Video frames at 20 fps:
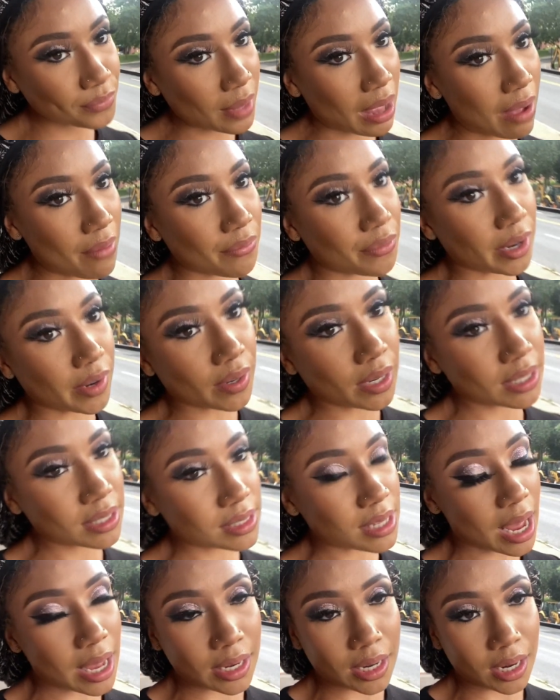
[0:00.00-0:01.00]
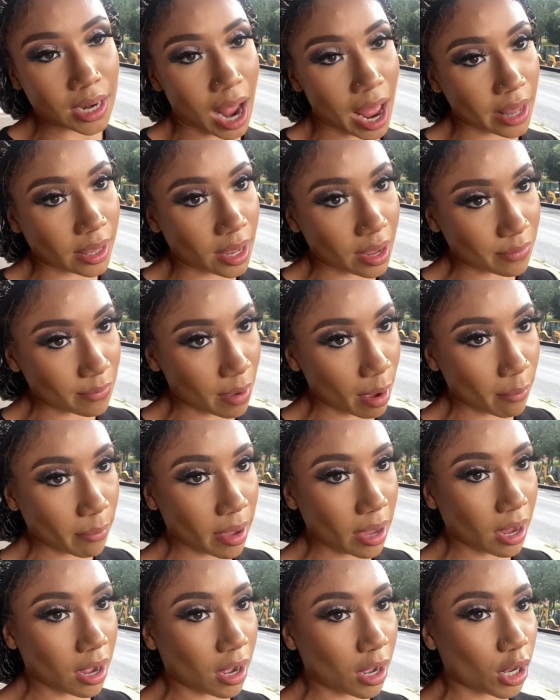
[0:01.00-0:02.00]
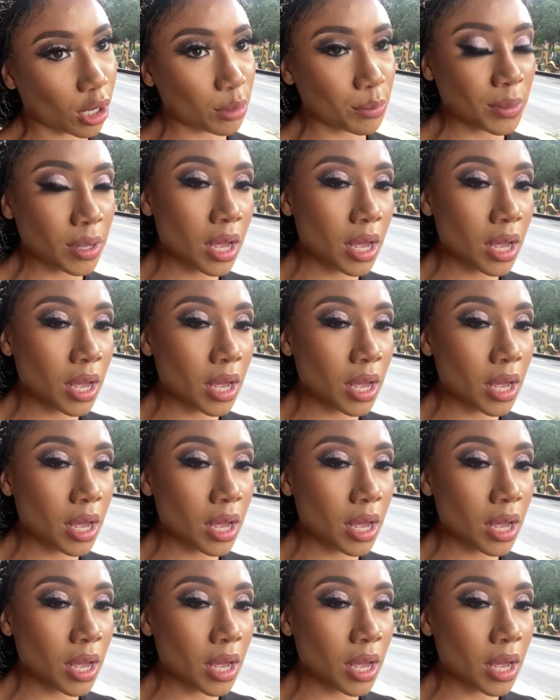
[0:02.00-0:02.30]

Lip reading: I'm very excited. I love my makeup.